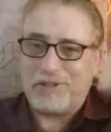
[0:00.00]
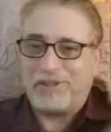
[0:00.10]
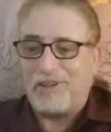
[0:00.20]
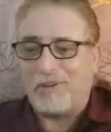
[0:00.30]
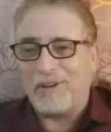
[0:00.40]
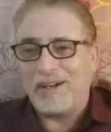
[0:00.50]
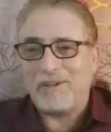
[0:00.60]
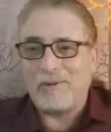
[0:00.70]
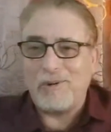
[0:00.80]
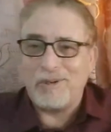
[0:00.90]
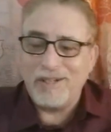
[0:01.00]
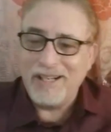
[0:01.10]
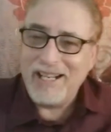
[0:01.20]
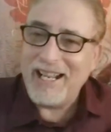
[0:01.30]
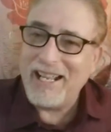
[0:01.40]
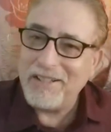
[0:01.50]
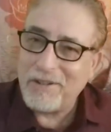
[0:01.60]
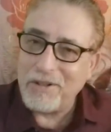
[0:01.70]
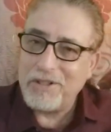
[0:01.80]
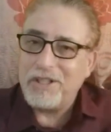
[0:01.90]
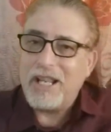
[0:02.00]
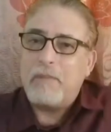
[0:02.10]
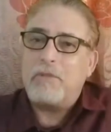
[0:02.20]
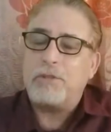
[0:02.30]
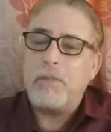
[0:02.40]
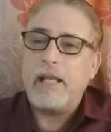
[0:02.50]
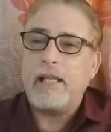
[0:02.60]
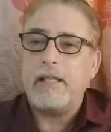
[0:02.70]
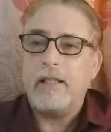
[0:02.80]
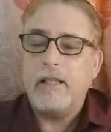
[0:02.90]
which is over in the corner, and of course she gave him a spanking.